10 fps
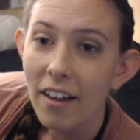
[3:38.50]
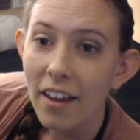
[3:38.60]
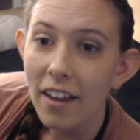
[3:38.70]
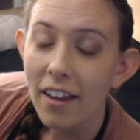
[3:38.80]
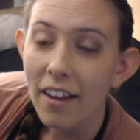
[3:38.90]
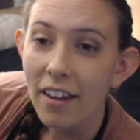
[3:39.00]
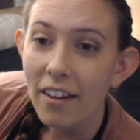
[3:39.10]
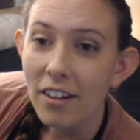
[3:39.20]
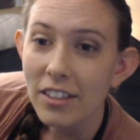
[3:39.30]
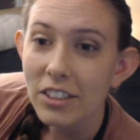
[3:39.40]
and
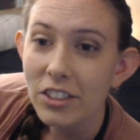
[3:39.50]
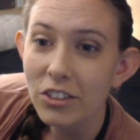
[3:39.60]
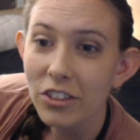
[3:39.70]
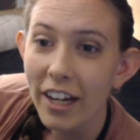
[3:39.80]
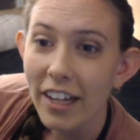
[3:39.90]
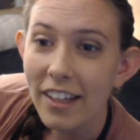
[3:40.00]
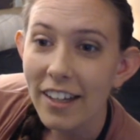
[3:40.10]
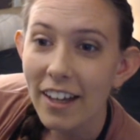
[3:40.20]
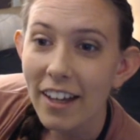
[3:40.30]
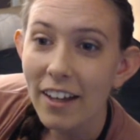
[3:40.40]

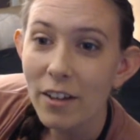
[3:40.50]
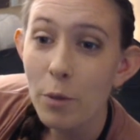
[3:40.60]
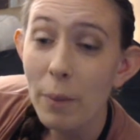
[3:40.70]
Australia.